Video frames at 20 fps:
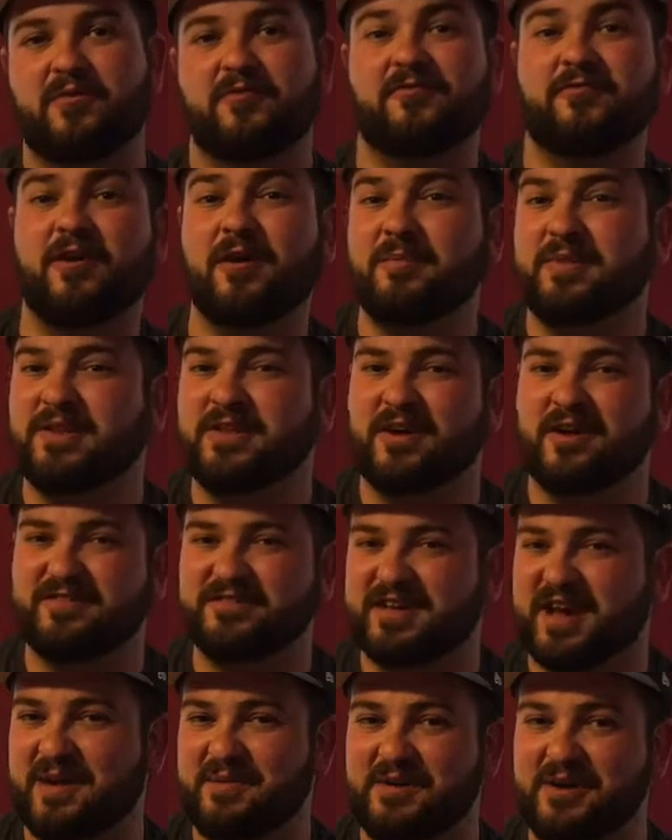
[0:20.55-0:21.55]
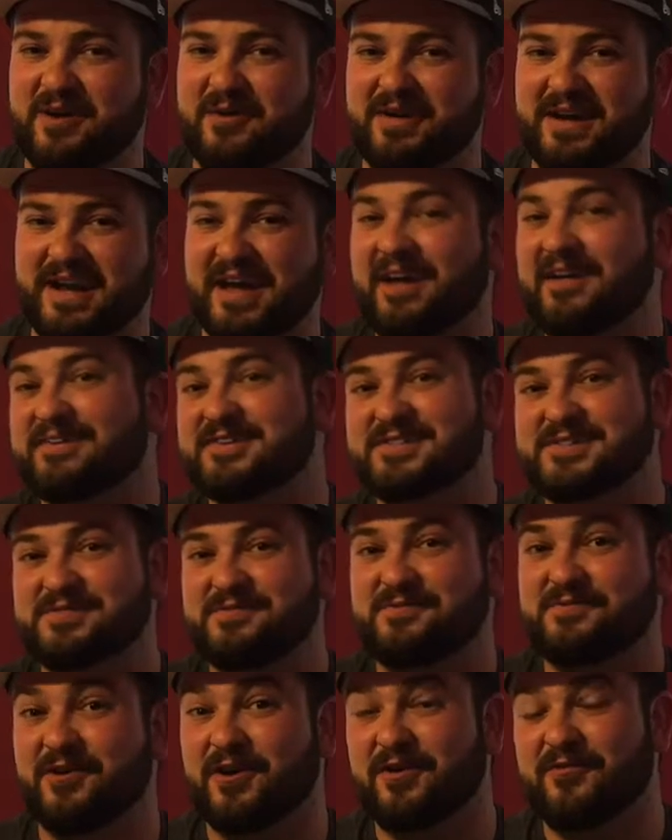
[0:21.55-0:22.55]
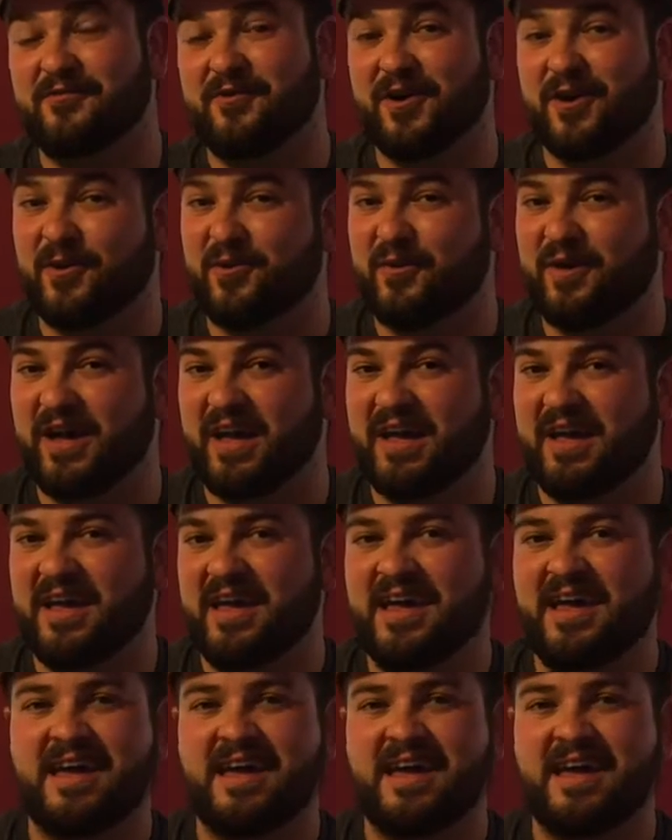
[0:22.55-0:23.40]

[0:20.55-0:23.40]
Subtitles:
from a long time ago in a galaxy far, far away.